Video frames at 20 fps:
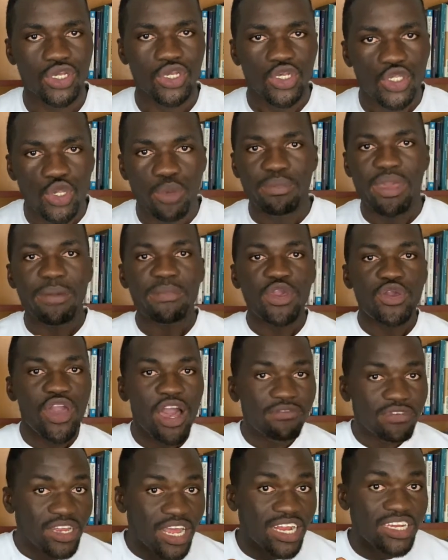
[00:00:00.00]
So maybe you
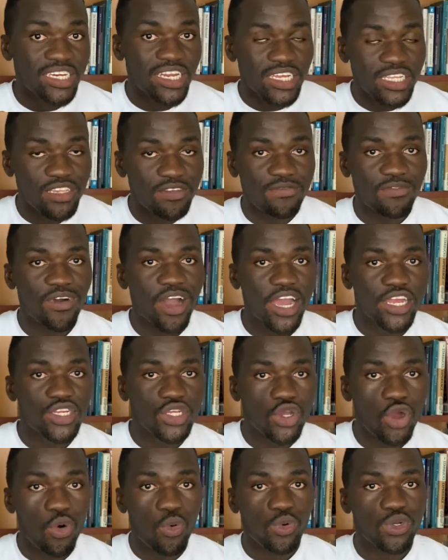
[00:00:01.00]
haven't identified
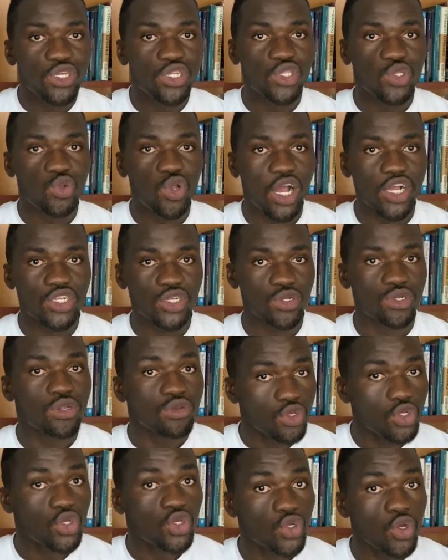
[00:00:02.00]
your own distraction.
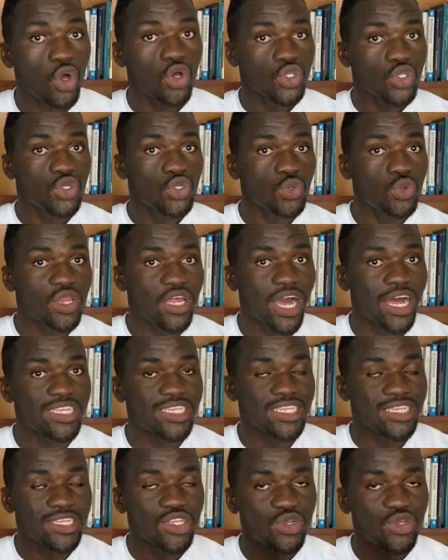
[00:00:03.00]
You should also do that.